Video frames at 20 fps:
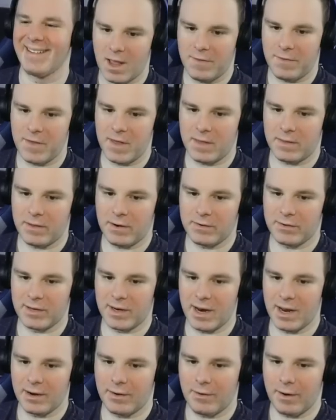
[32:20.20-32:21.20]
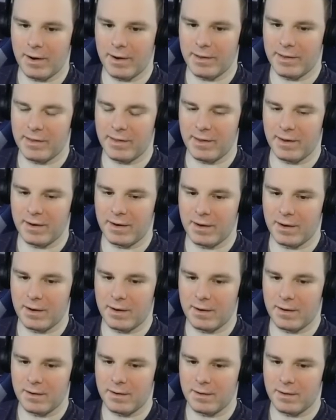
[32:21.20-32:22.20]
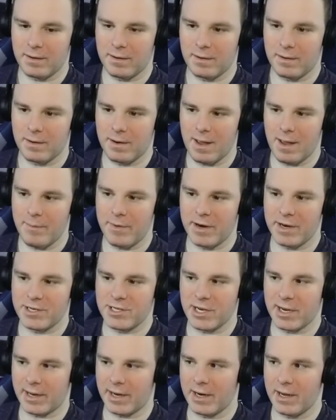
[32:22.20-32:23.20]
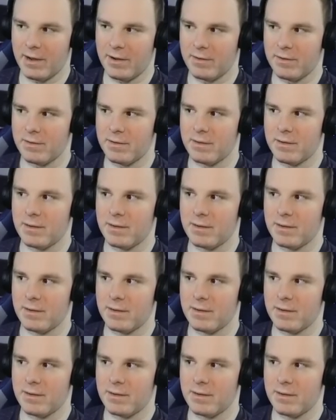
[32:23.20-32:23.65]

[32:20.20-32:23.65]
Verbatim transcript: I think there's an end credit scene here. I'm gonna check it out.